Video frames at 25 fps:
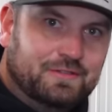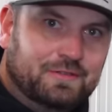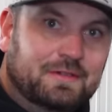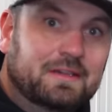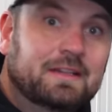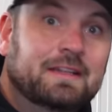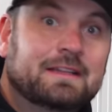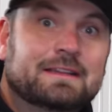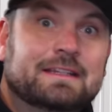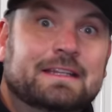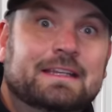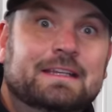
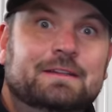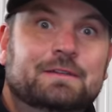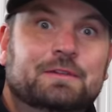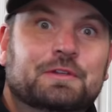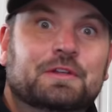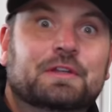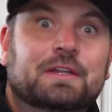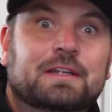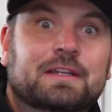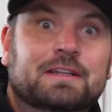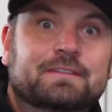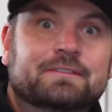dude. It's
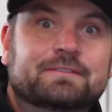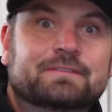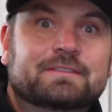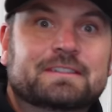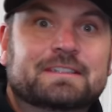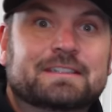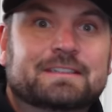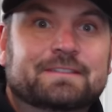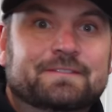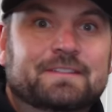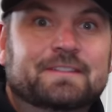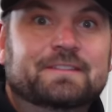legal in all
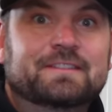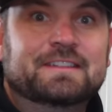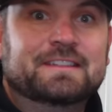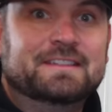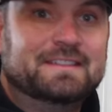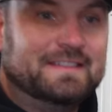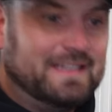freaking 50